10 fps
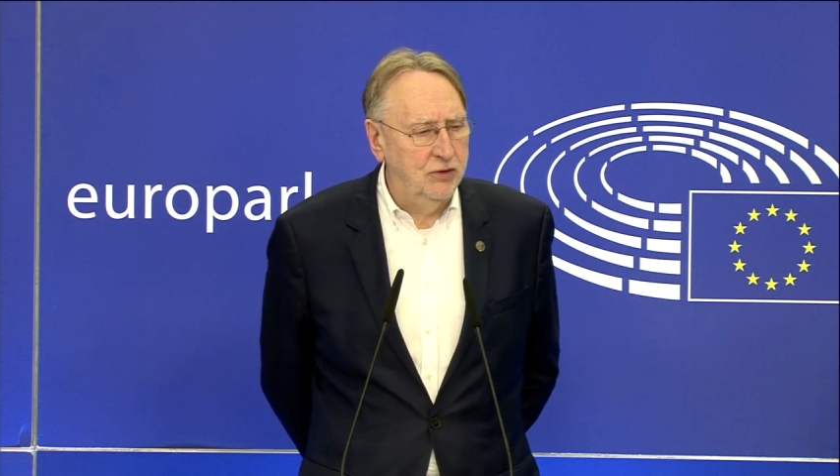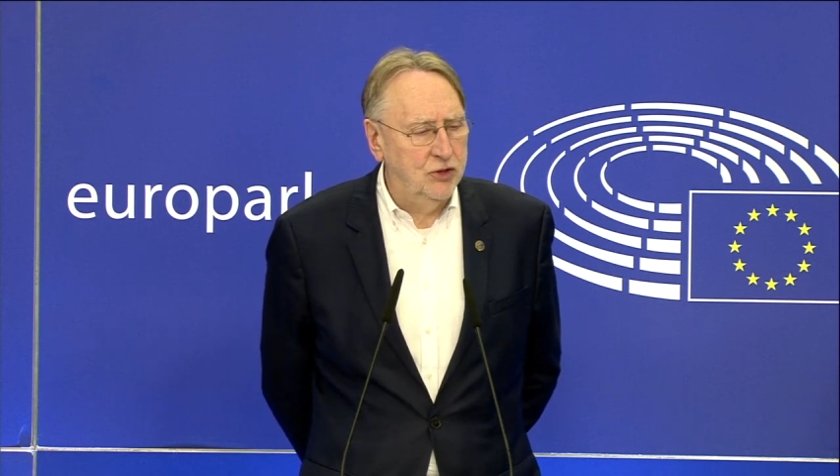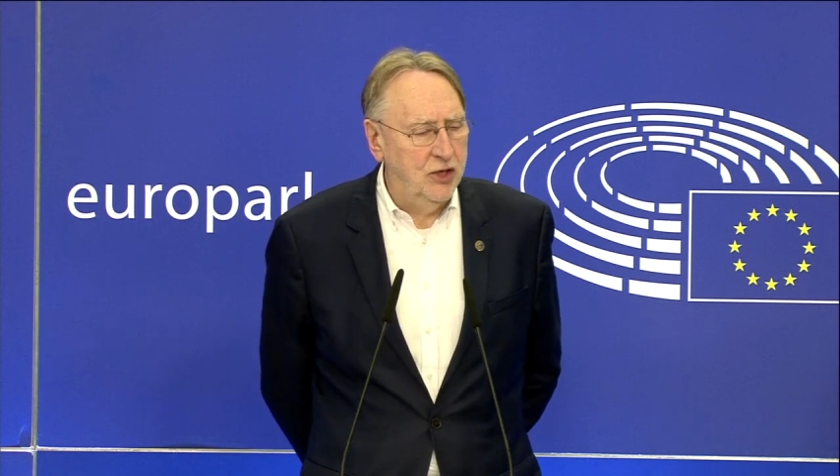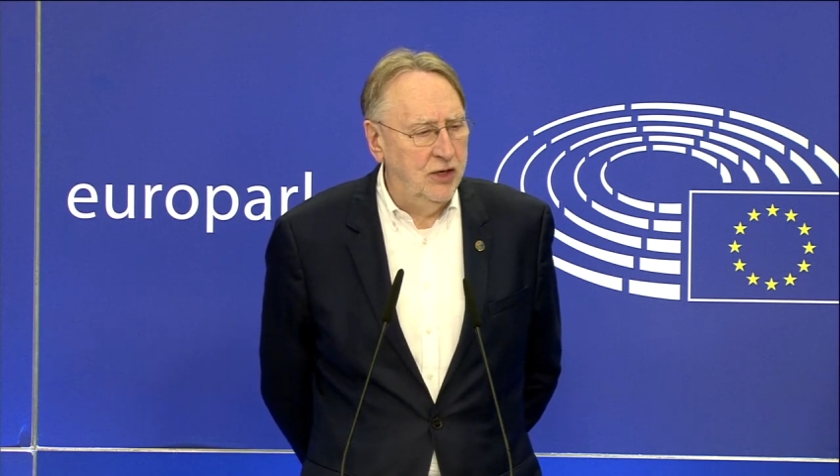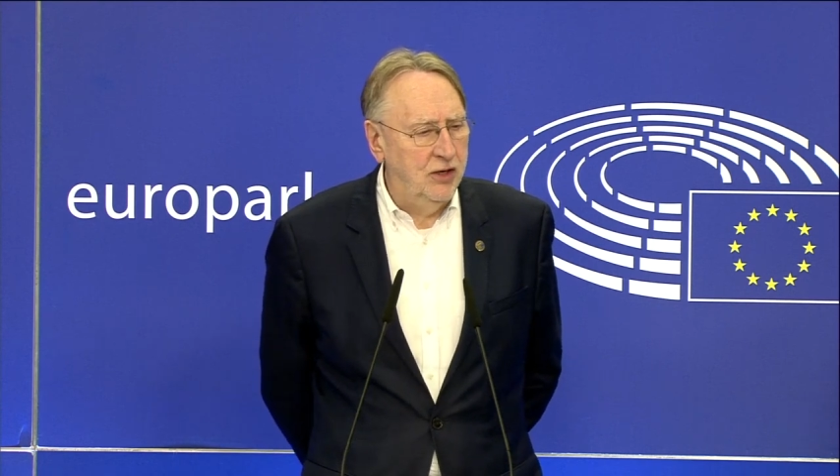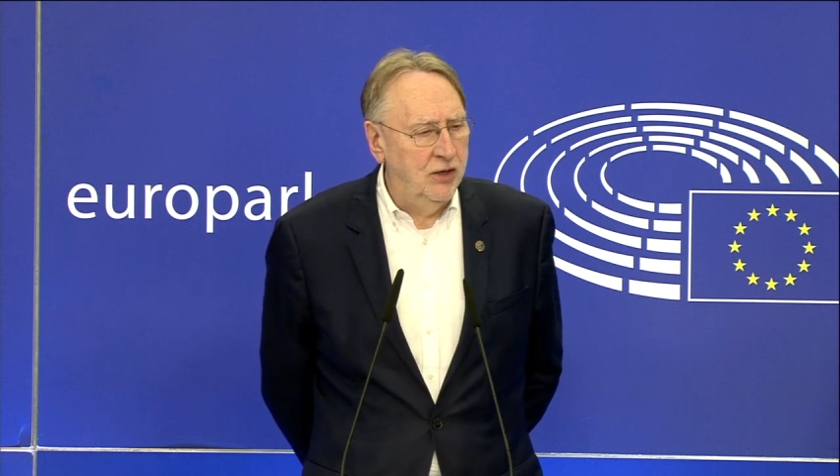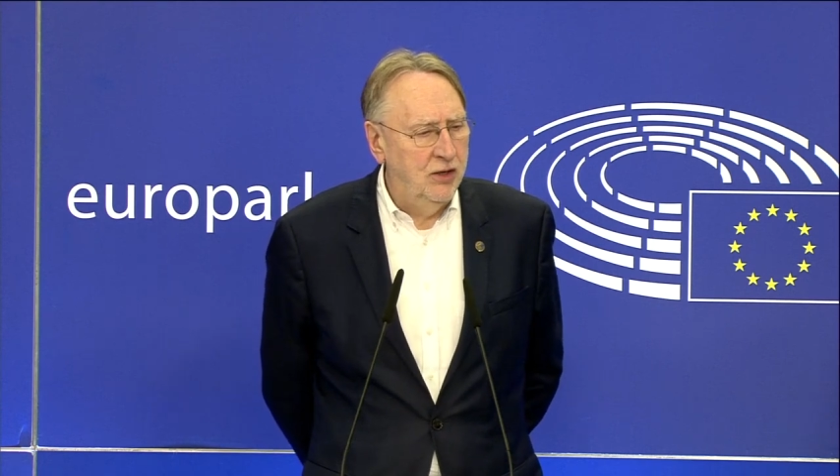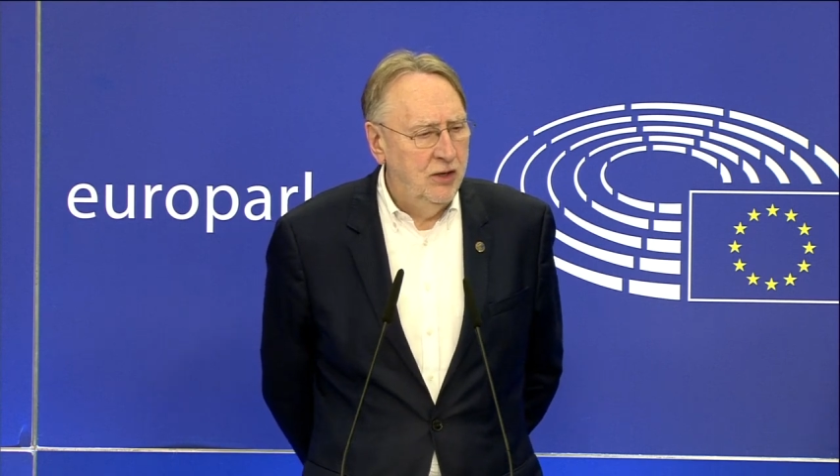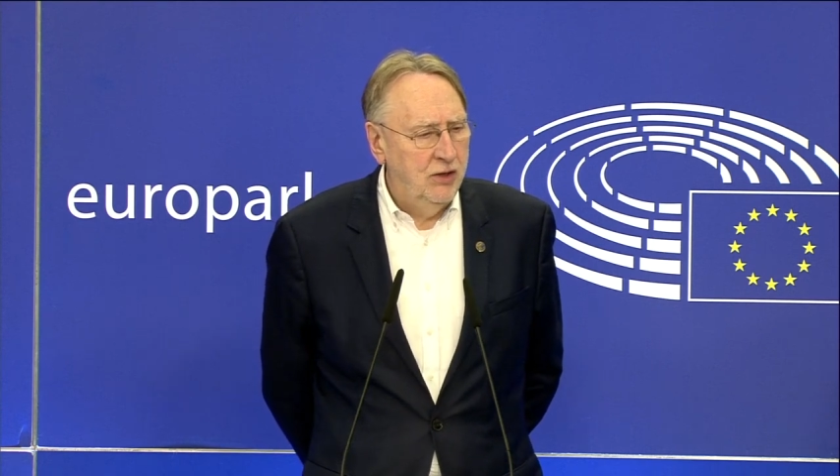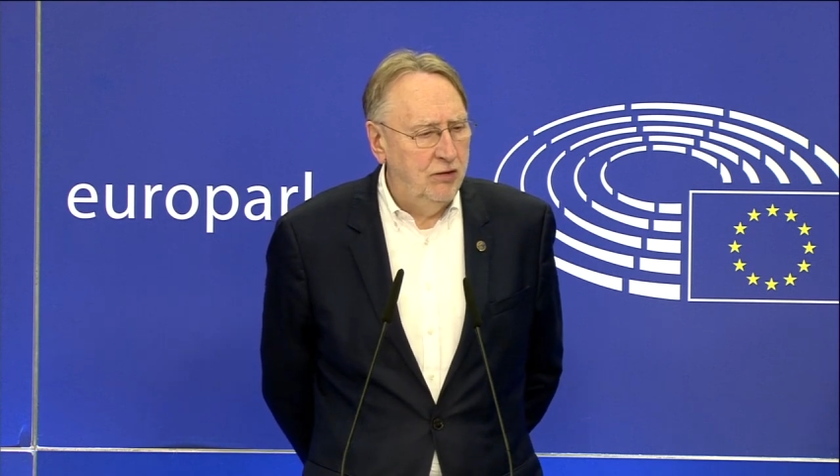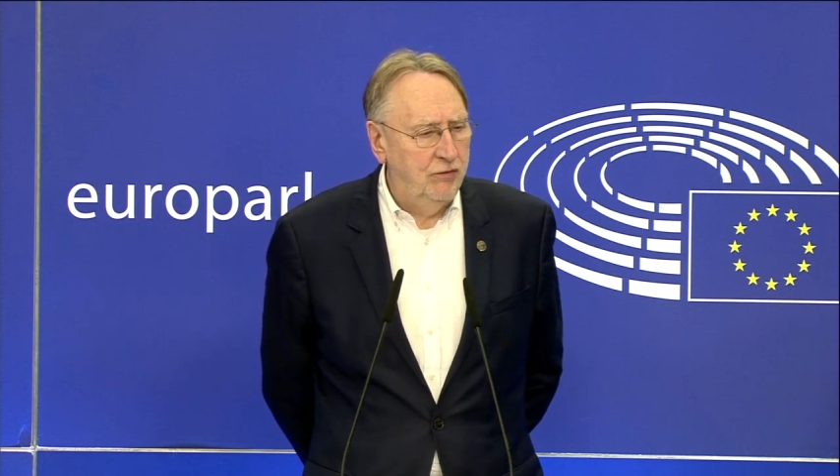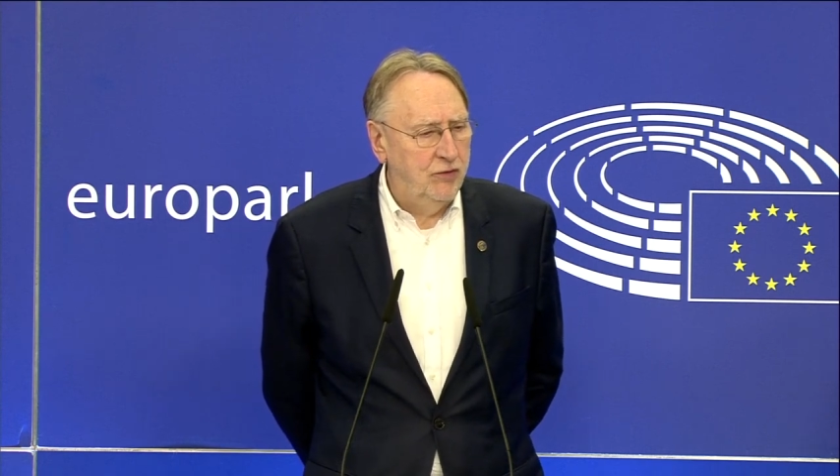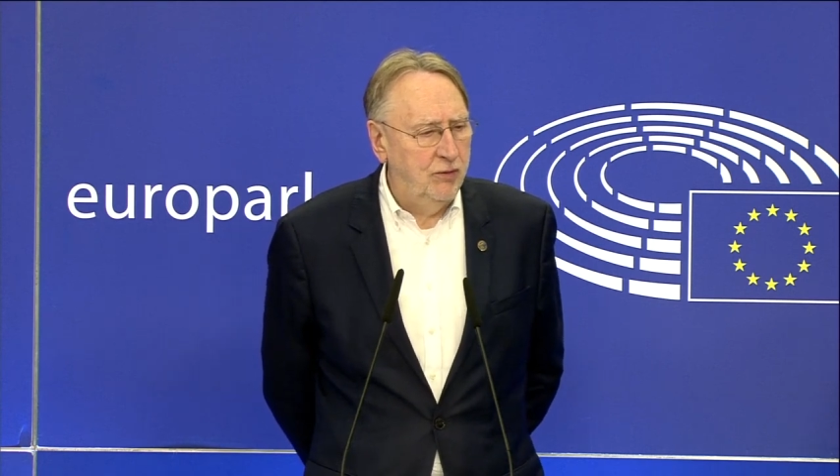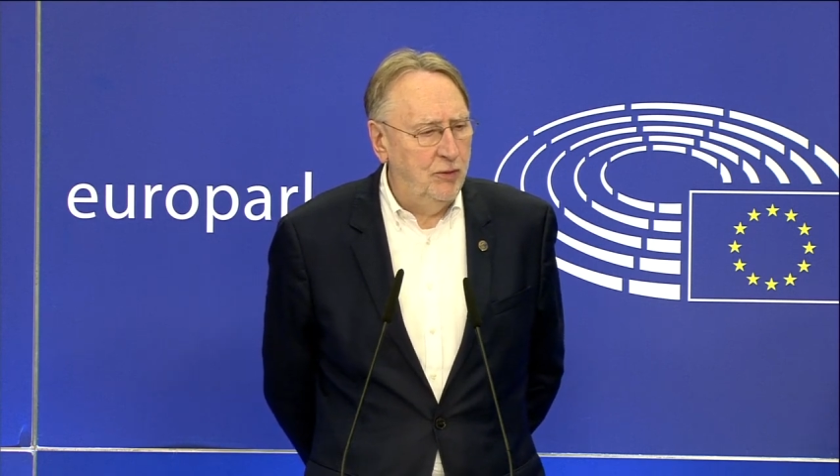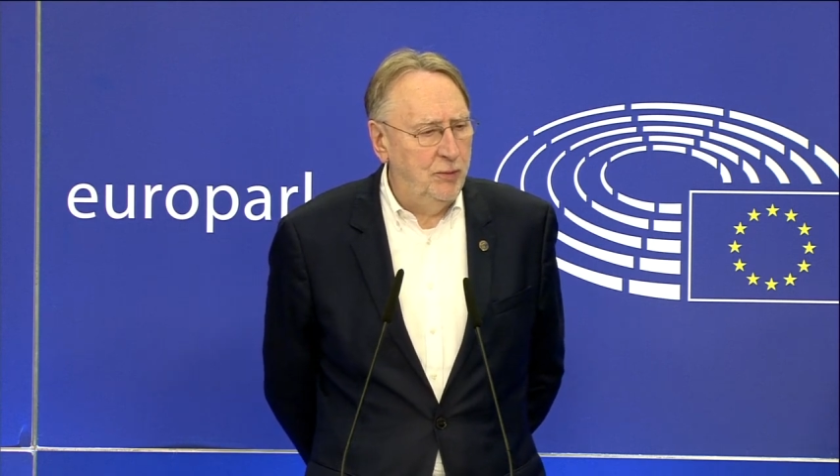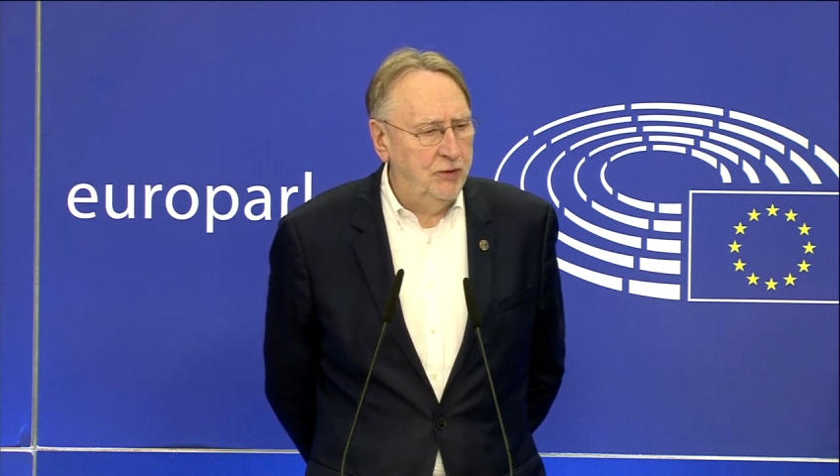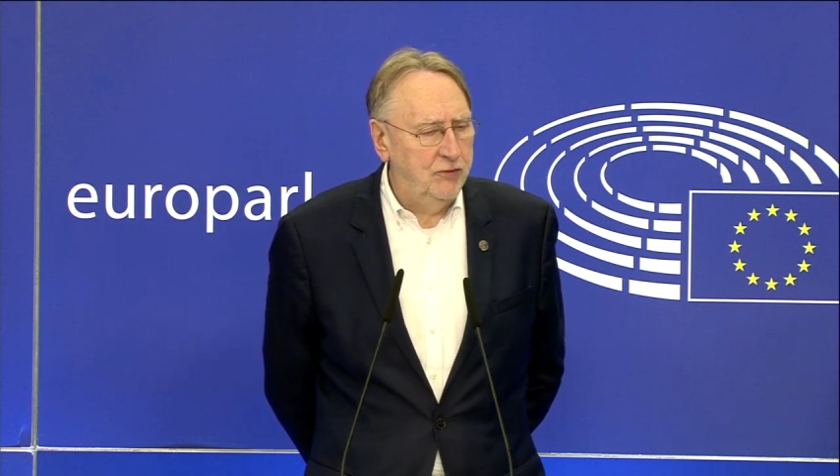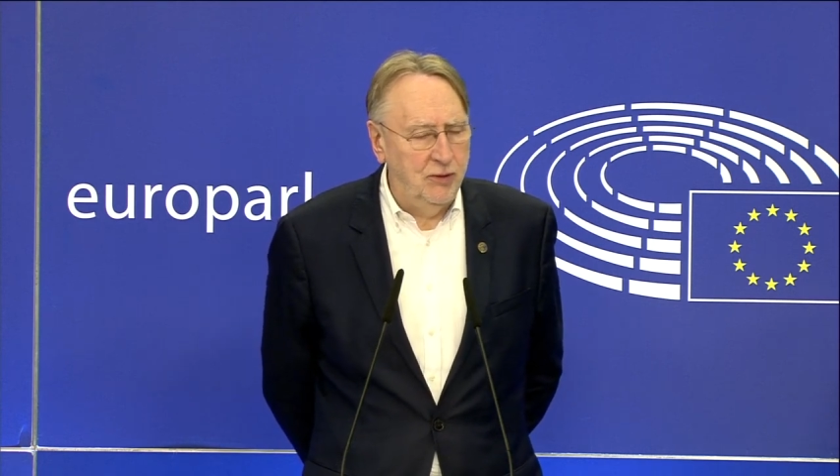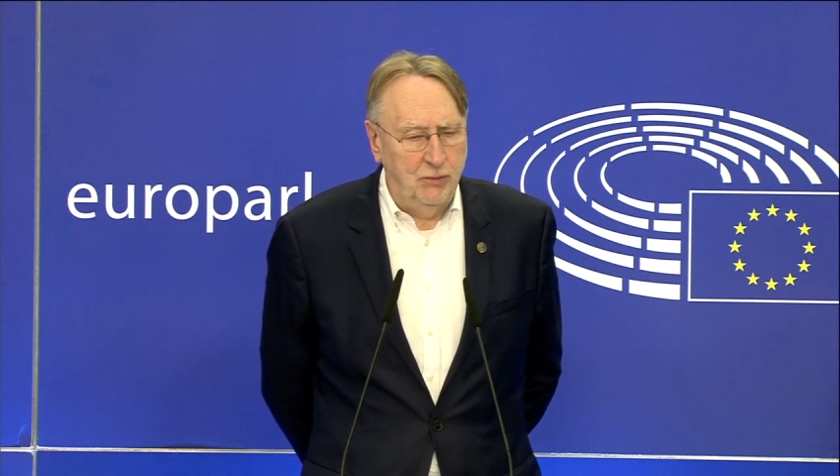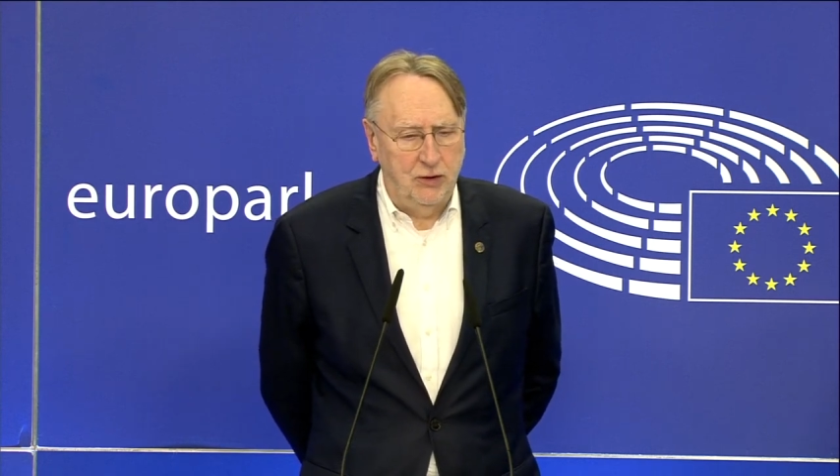China if there will be some